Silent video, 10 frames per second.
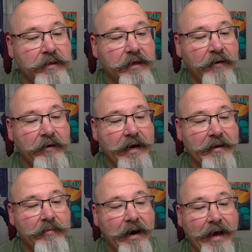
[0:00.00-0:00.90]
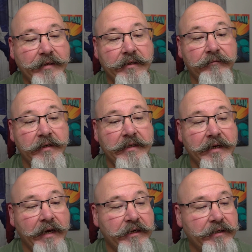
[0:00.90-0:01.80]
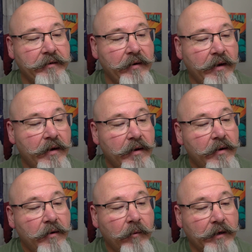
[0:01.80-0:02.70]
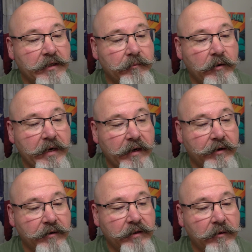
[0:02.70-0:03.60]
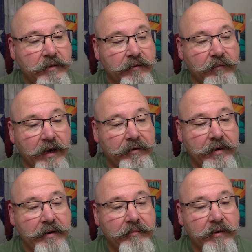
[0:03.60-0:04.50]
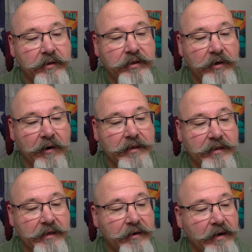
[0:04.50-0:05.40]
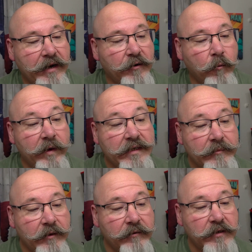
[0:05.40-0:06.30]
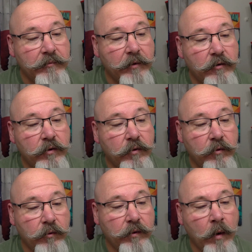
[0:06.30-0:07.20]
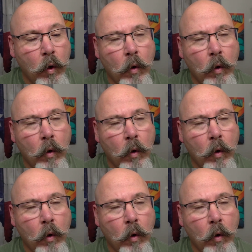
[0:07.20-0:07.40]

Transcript: and soft amber adds sophistication, while smoky undertones of leather embers, charred cedar, and a wisp of smoked oud